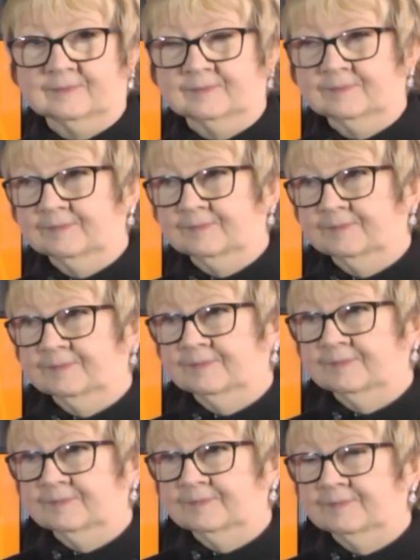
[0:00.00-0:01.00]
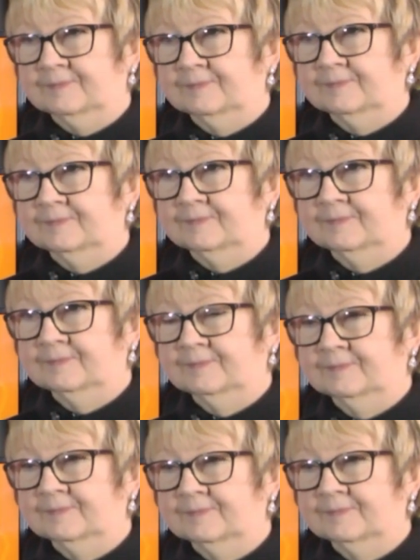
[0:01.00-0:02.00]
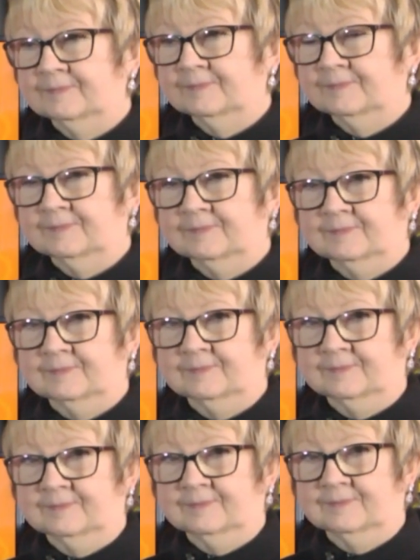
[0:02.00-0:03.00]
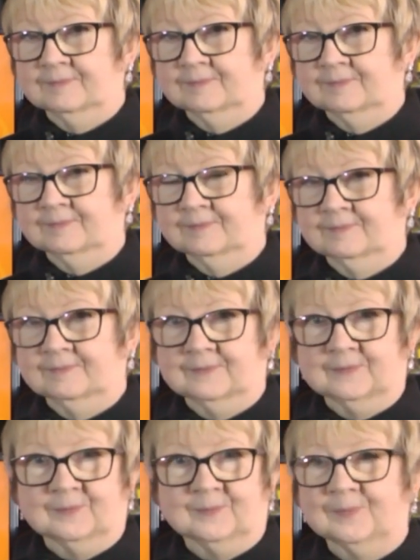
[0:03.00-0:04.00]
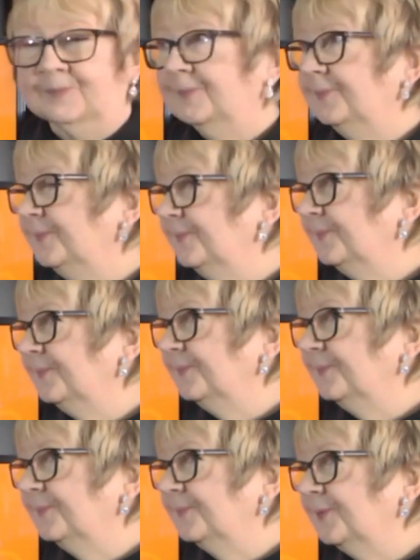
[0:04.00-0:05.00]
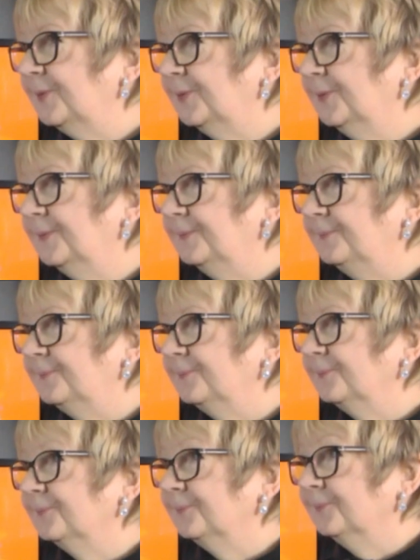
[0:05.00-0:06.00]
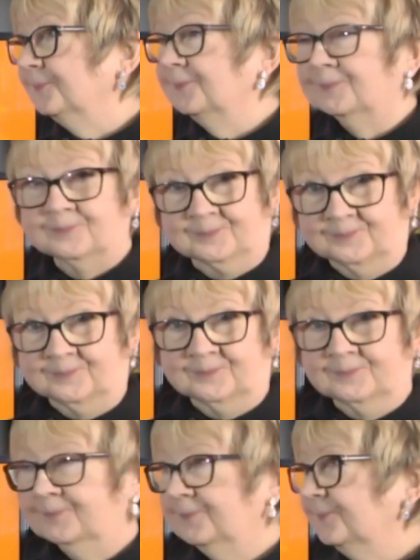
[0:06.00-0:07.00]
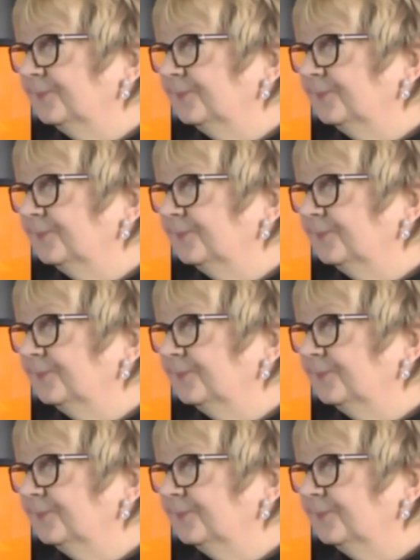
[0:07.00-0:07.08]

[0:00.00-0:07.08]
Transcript: The person shown says nothing.